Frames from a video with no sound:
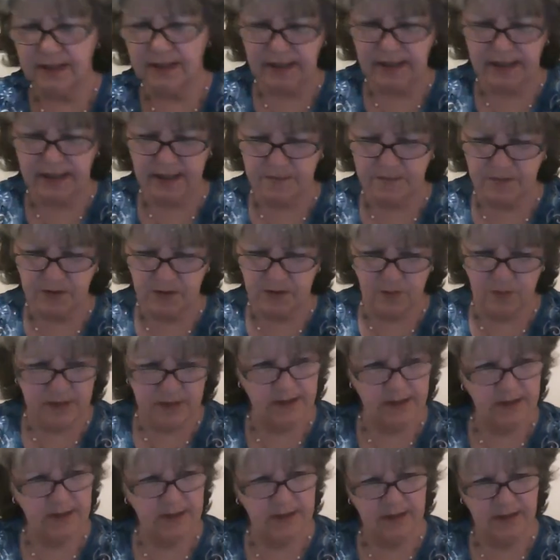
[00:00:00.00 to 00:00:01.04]
it comes
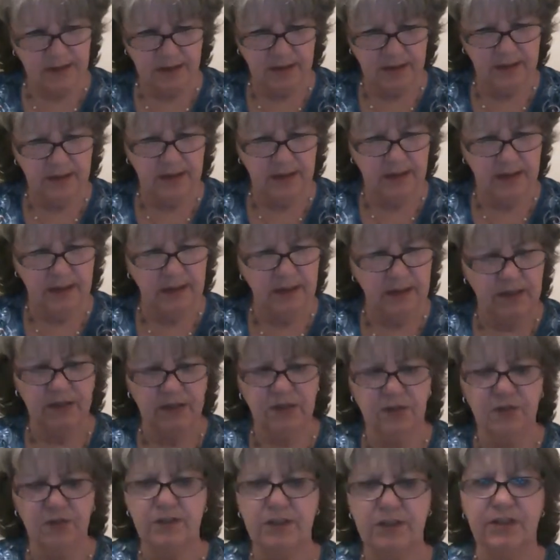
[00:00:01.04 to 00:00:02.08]
with.
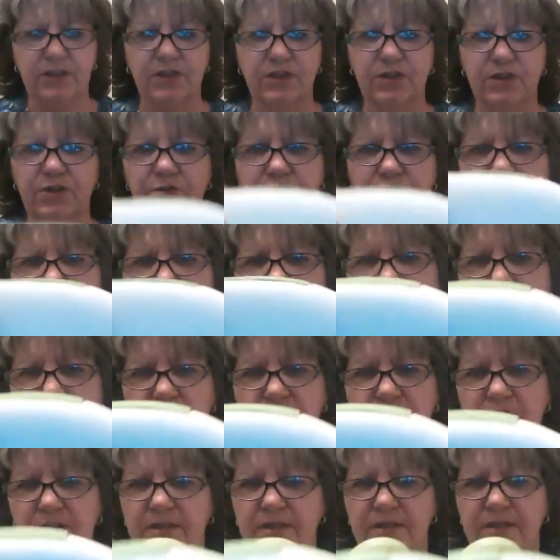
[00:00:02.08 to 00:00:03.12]
So it's got two
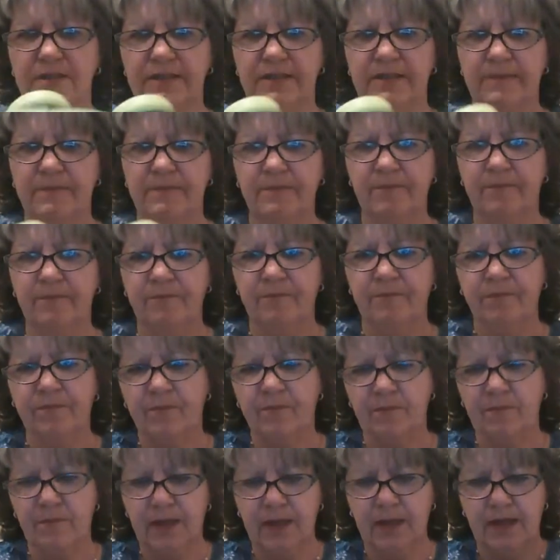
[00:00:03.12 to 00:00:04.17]
sponges.
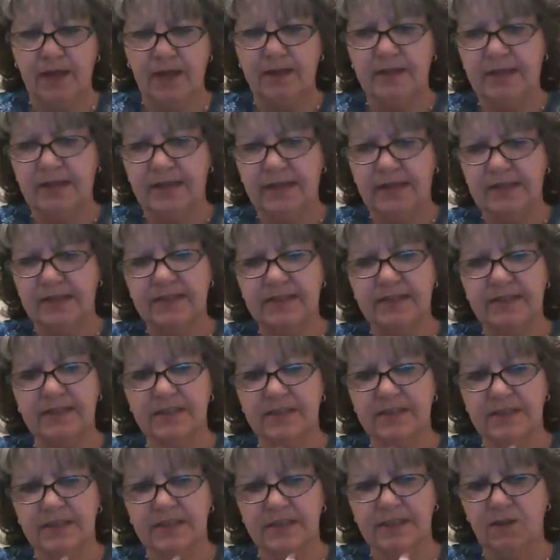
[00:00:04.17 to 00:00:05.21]
And then it has this
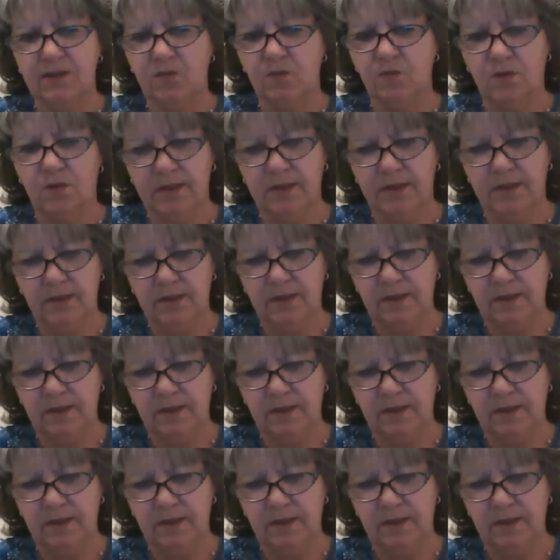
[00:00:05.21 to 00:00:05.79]
little one.